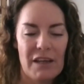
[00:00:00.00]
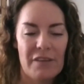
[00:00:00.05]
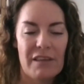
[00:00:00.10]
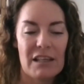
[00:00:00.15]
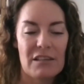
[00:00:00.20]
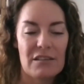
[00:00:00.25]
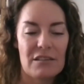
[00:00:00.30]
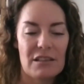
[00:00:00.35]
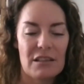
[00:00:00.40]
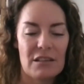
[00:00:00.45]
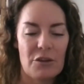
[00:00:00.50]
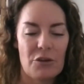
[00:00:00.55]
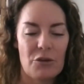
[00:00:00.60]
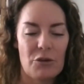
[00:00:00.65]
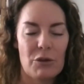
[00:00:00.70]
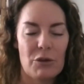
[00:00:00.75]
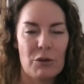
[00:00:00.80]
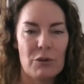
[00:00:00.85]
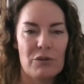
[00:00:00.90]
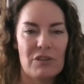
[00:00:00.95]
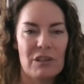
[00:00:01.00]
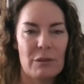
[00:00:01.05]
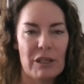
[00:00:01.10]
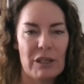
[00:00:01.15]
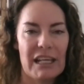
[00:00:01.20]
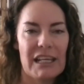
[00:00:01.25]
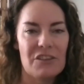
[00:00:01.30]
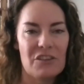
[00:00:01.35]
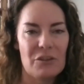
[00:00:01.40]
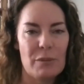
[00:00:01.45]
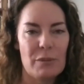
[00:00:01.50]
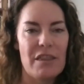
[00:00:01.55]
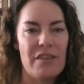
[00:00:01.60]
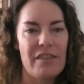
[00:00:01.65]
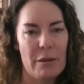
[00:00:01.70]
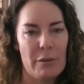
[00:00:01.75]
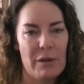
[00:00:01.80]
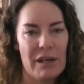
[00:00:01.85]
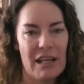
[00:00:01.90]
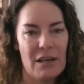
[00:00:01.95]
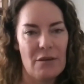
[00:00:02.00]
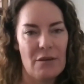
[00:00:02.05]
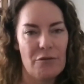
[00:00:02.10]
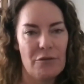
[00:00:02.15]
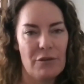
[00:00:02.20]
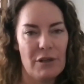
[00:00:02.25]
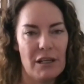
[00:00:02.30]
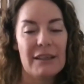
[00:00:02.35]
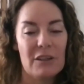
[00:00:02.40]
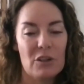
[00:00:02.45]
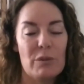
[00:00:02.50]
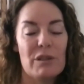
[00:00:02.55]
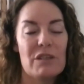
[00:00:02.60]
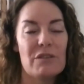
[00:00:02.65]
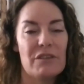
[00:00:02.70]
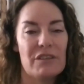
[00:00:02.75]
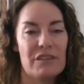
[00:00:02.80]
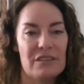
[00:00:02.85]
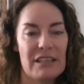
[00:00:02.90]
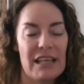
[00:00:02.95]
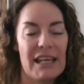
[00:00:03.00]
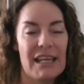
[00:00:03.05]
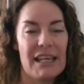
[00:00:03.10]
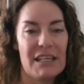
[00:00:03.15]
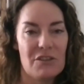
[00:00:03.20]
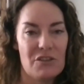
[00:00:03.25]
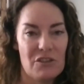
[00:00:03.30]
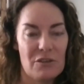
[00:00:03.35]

that's done through WH Smith, they would have a little bit of a say,